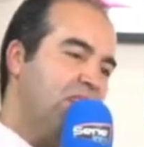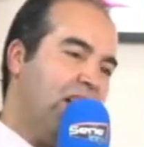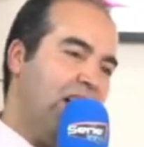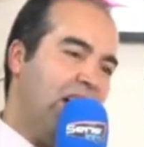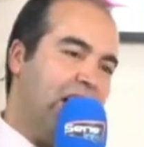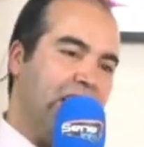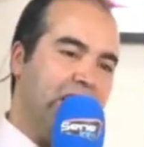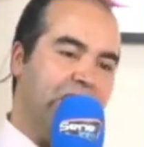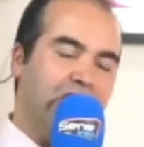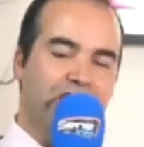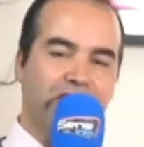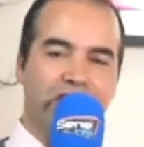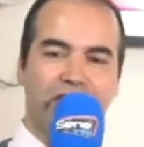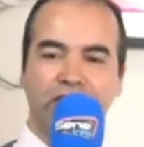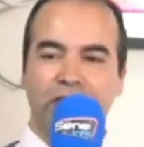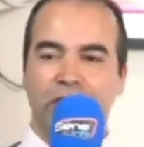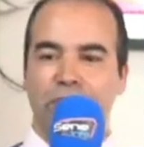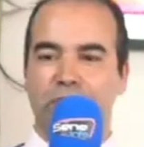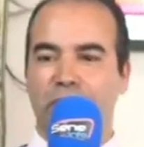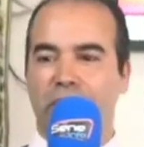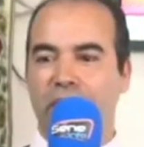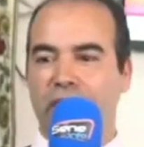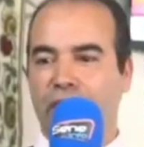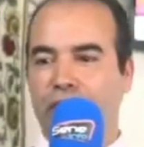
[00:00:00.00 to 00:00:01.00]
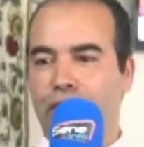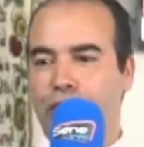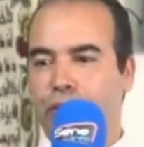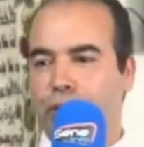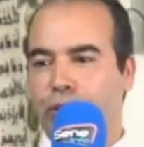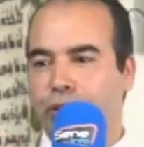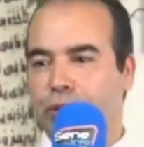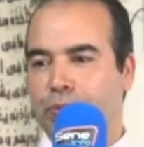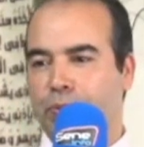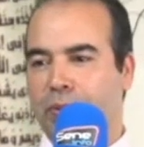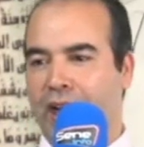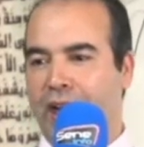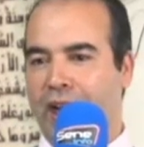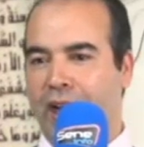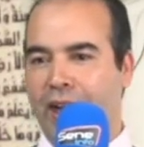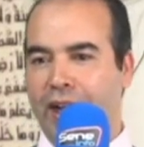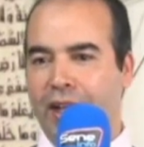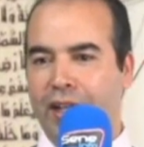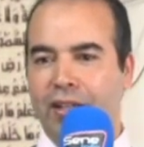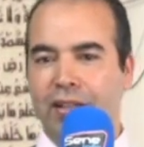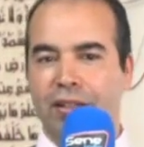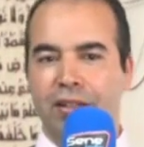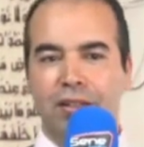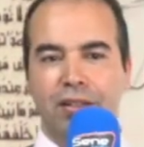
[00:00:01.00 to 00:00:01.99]
I just use
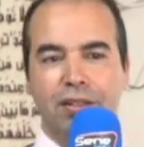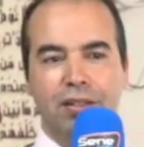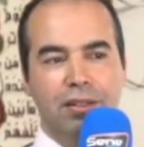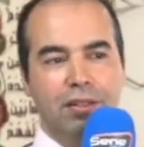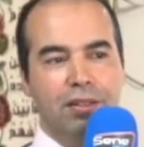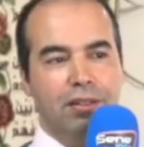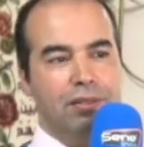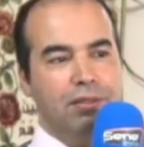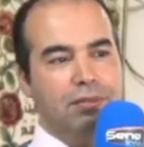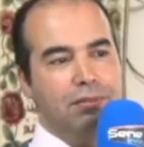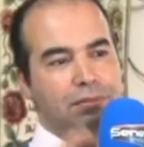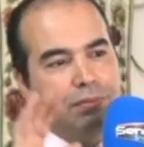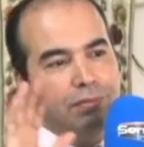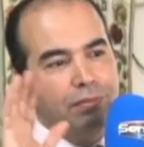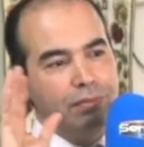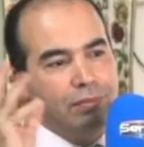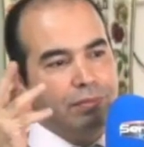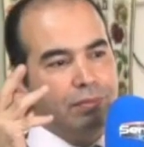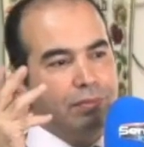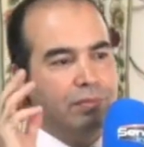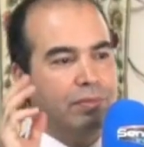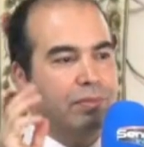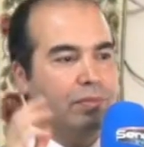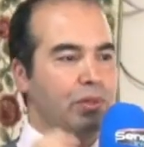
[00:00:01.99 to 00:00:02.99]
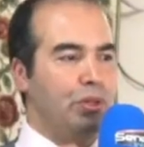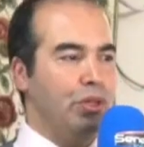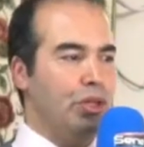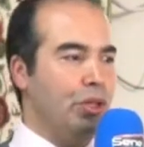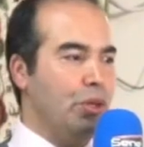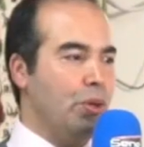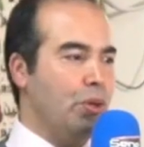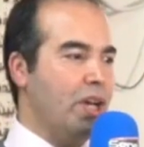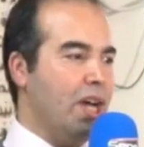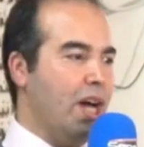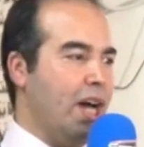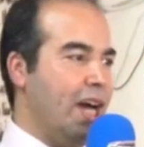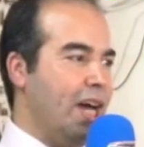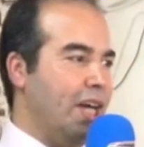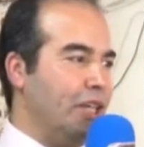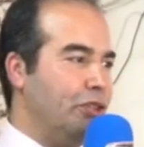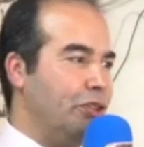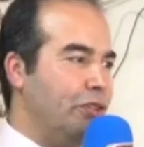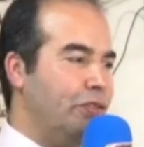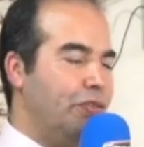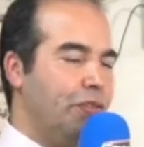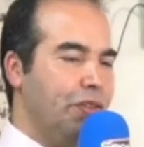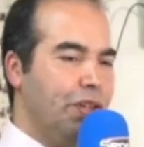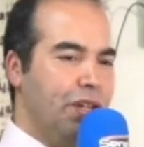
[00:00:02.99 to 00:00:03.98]
my, you know, kind
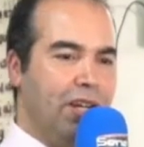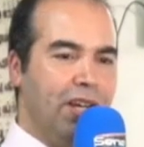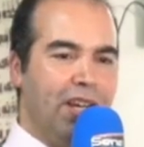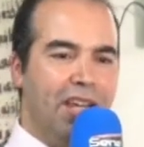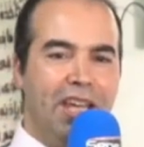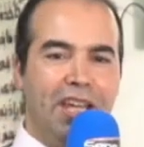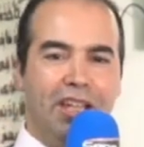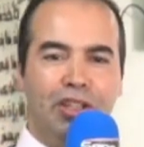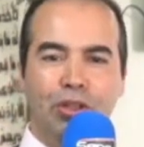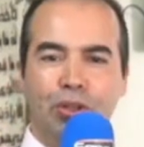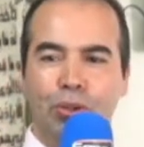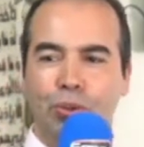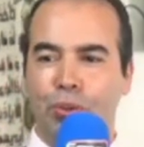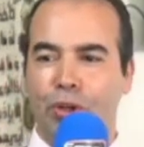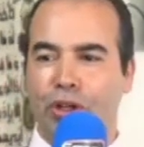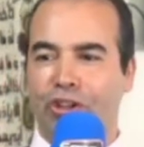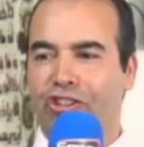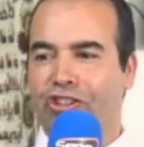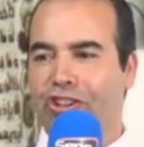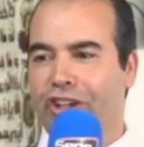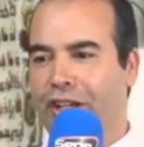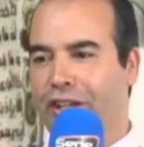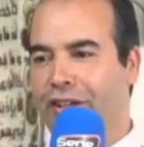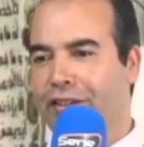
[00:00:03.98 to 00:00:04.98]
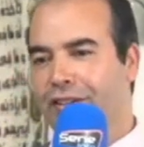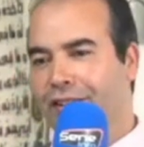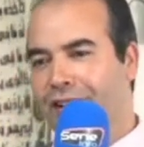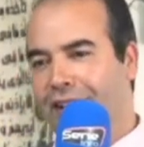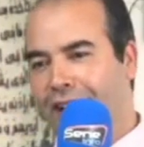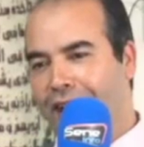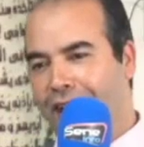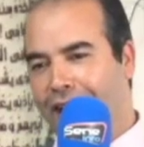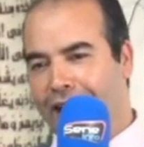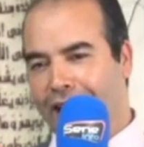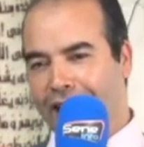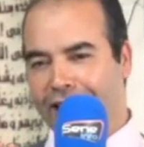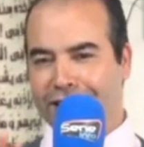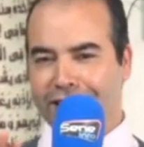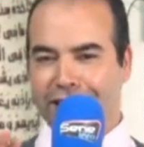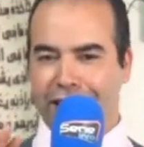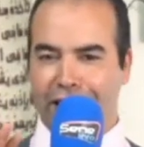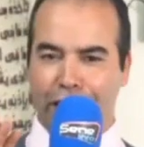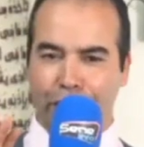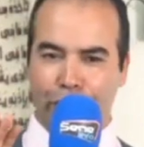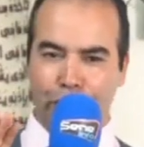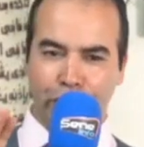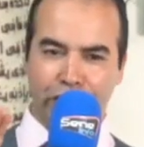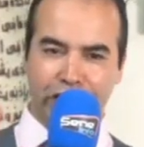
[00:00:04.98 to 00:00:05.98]
of intuition, and I
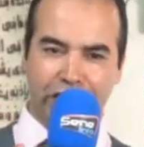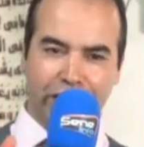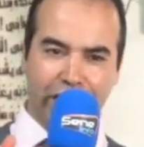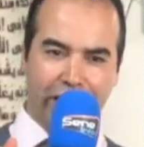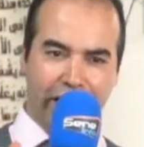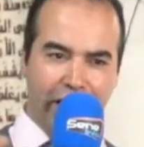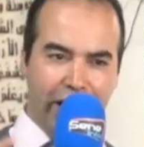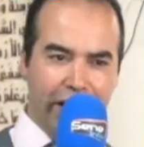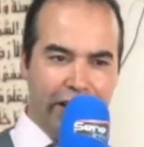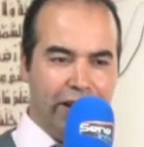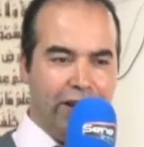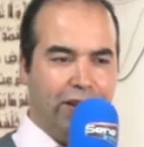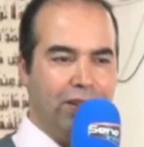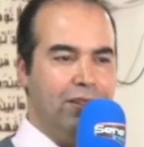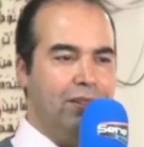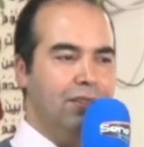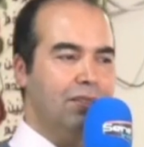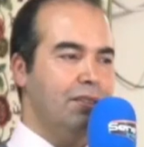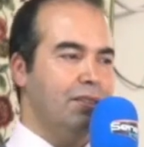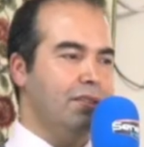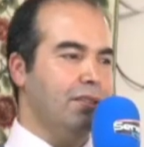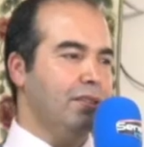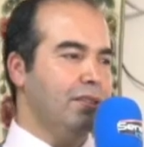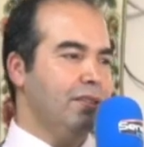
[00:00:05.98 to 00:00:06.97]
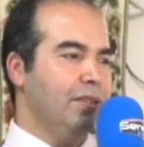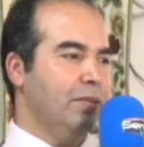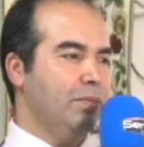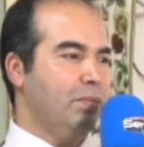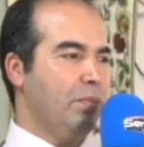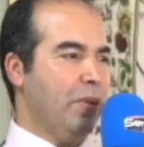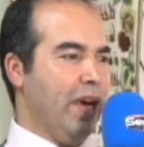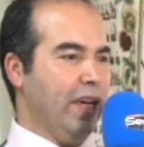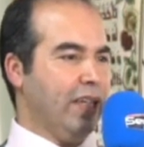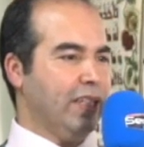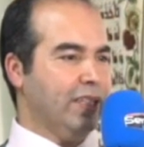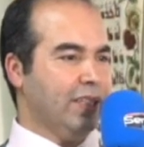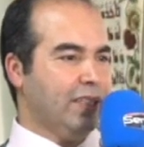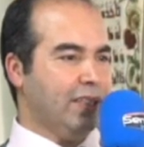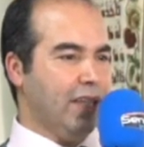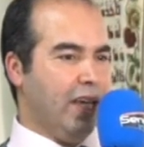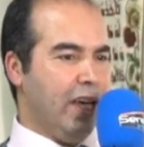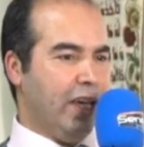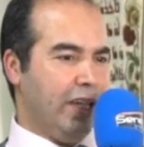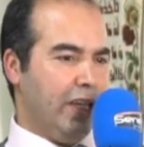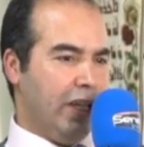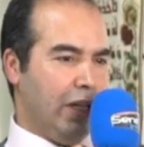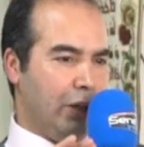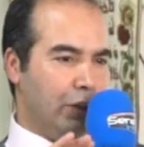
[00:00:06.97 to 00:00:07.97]
say looks like
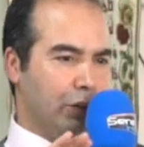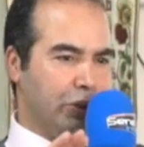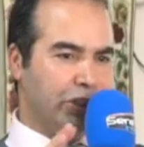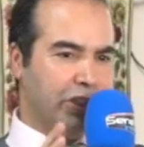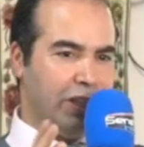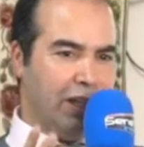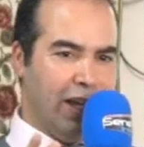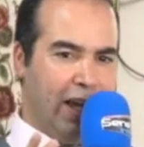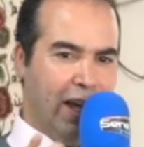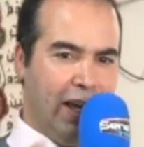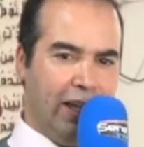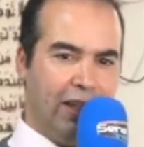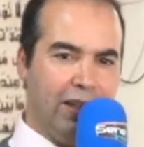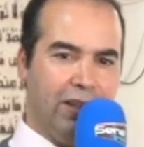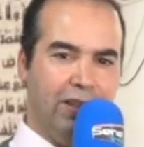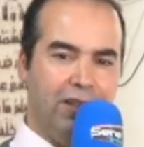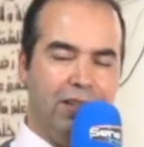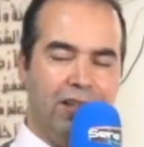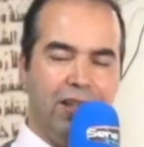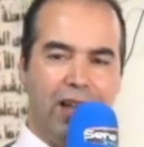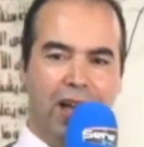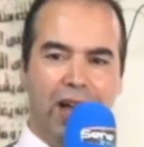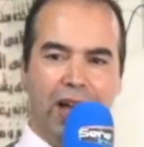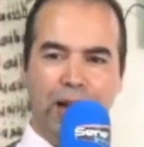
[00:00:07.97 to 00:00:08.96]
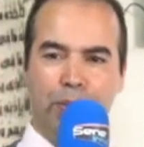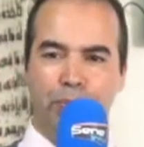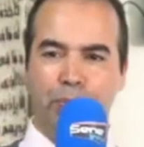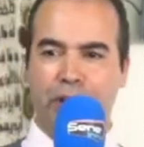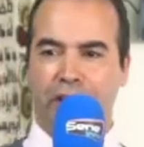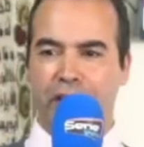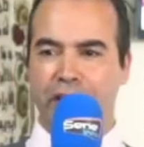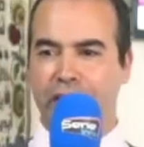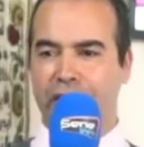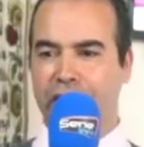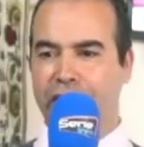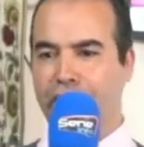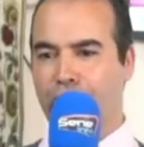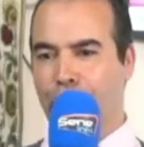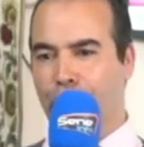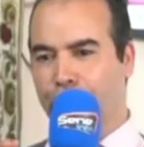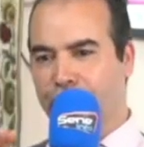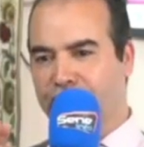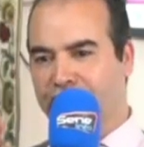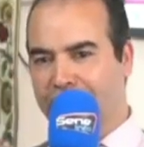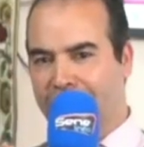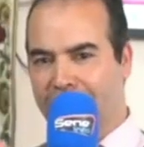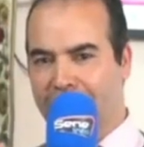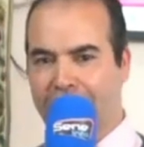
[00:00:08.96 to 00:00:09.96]
Pakistani, looks like Albanian,
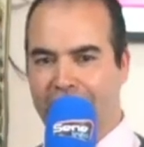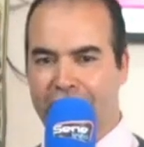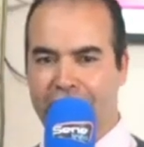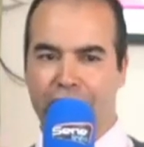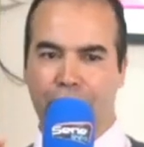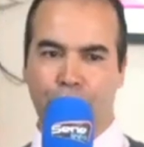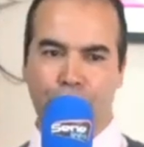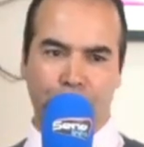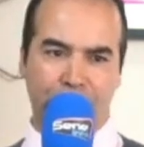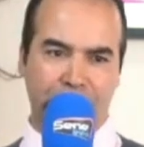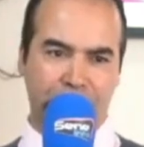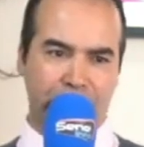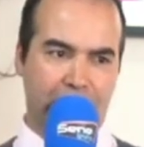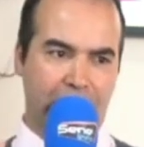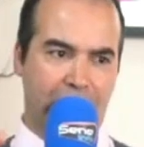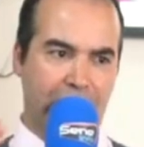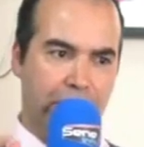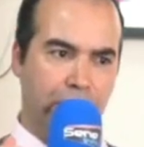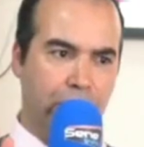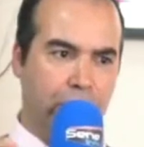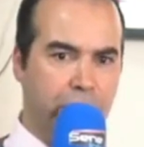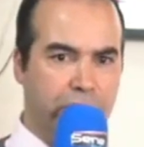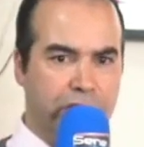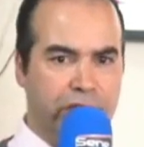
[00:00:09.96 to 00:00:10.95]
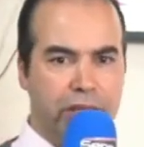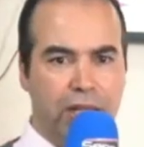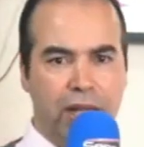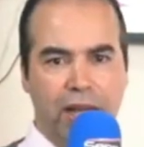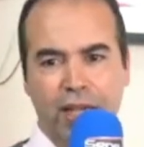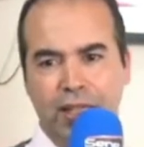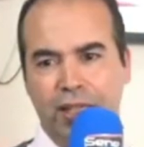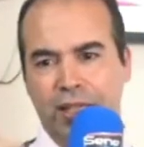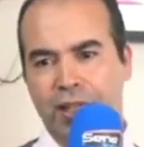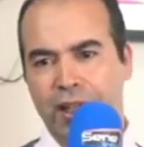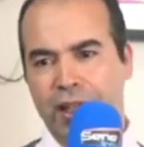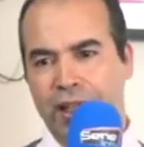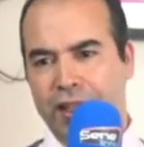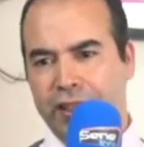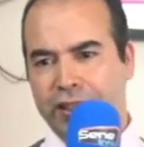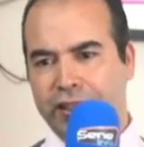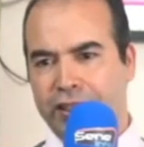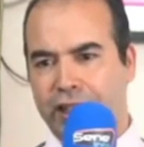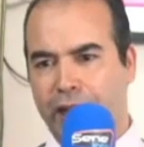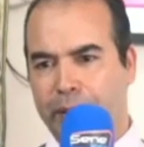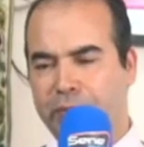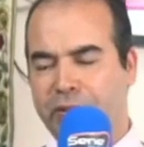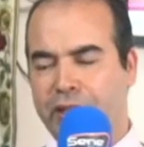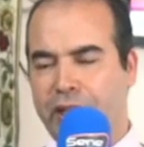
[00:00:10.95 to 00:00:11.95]
looks like.
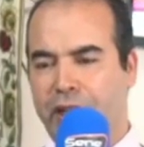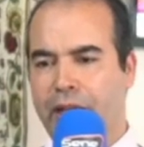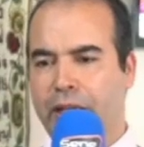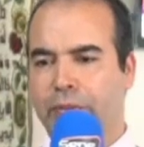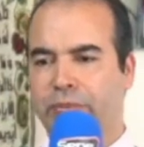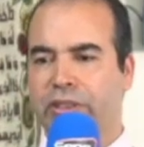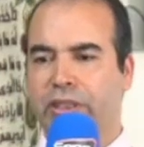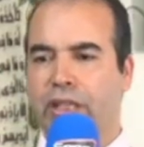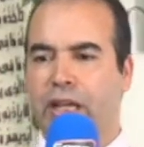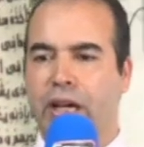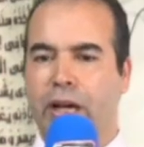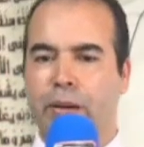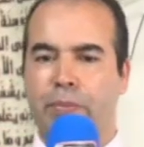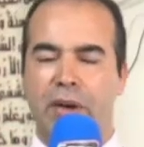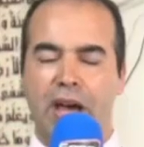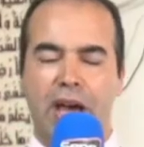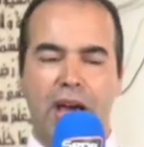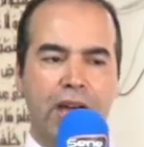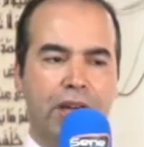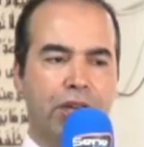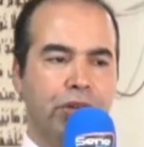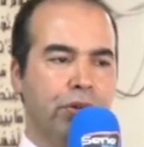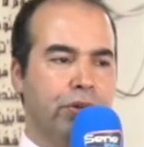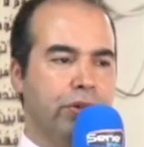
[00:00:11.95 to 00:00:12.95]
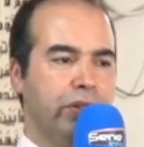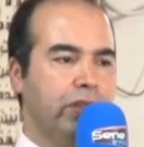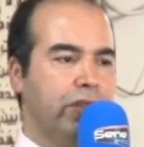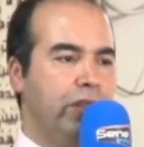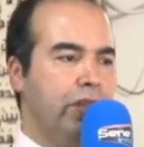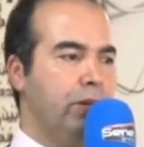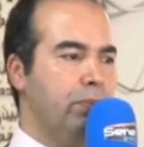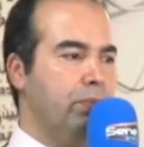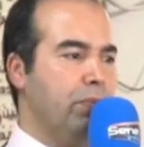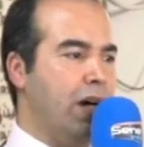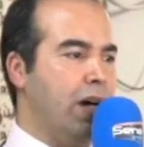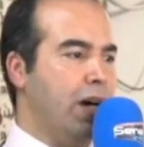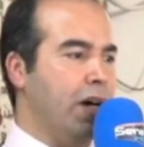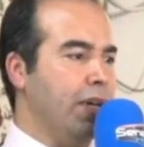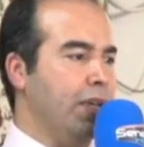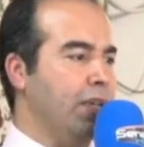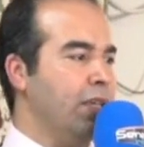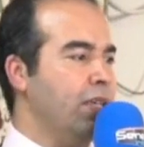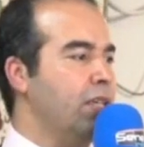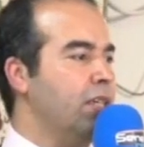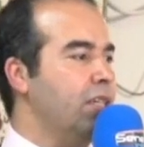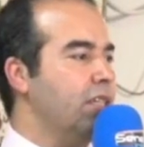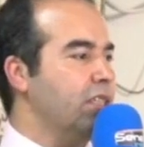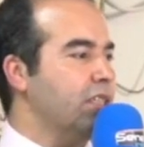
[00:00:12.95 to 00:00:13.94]
Sometimes I'm accurate in my
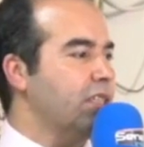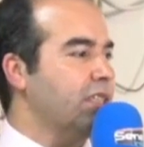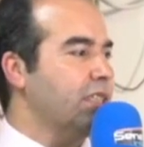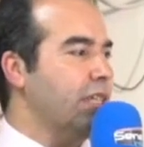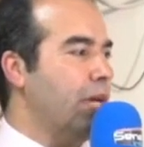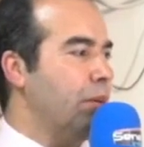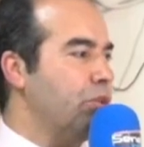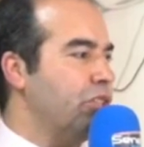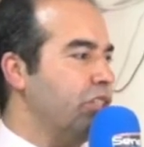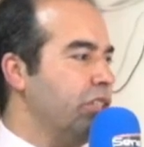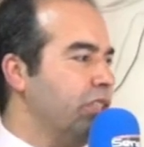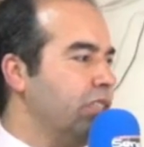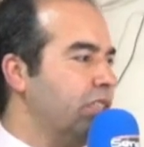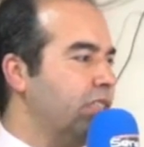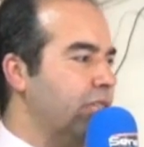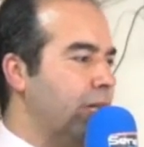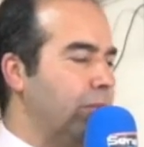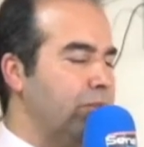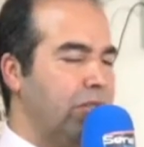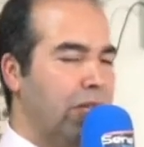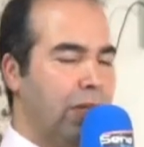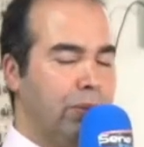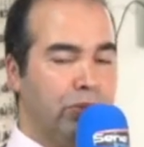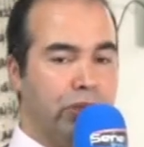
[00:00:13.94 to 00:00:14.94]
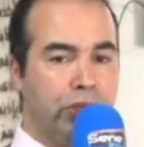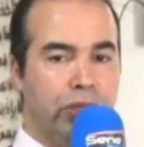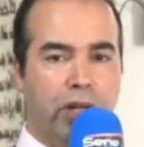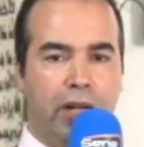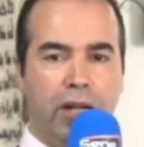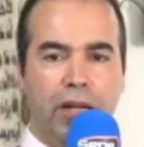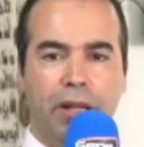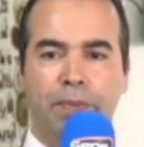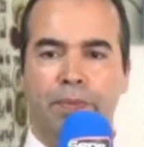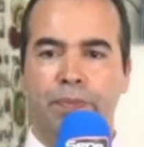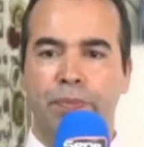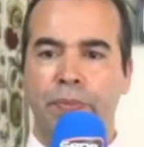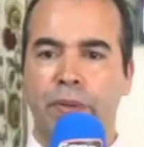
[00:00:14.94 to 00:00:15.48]
assumptions, sometimes not.